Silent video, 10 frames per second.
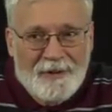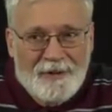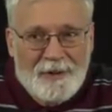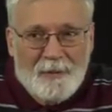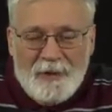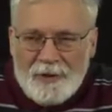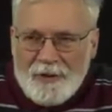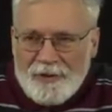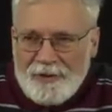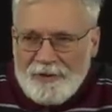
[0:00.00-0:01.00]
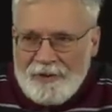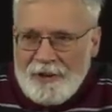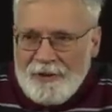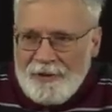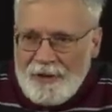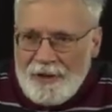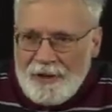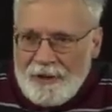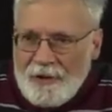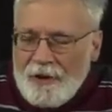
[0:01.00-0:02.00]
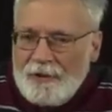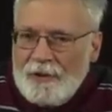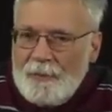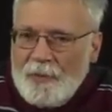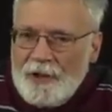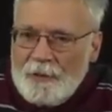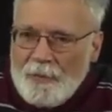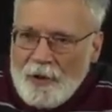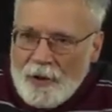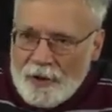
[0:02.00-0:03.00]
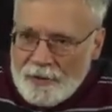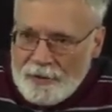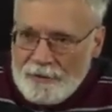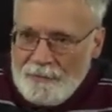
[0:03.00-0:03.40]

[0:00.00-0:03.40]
The amino acids that are there are going to break apart